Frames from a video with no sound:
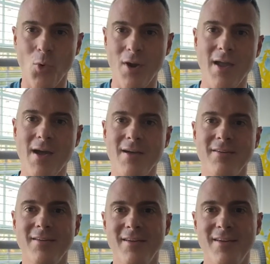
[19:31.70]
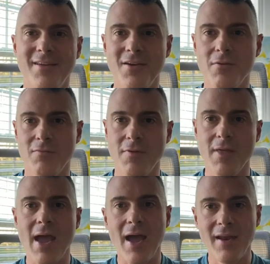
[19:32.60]
to work on for
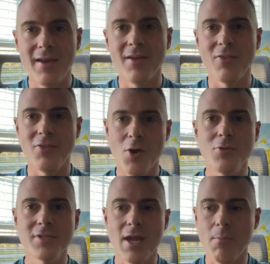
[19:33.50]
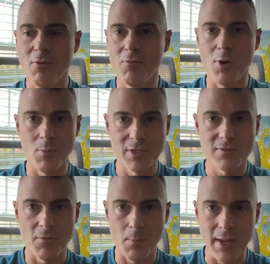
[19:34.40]
that. Those type of
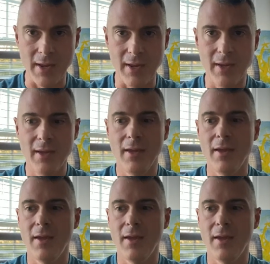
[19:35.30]
moments for me,